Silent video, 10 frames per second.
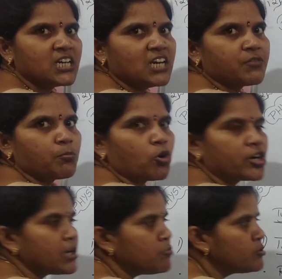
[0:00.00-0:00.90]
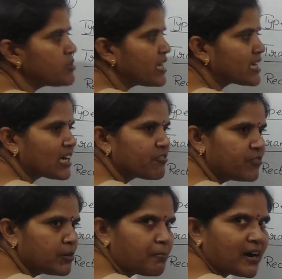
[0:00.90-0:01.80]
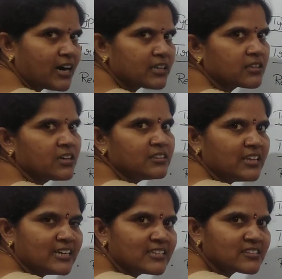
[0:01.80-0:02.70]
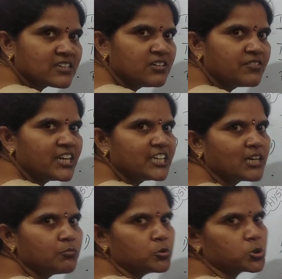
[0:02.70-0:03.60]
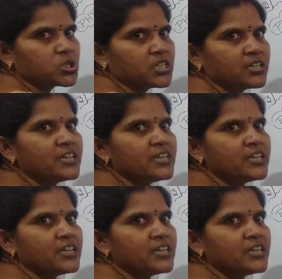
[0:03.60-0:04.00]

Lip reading: If a body moves in a curved path, then it is curvilinear motion.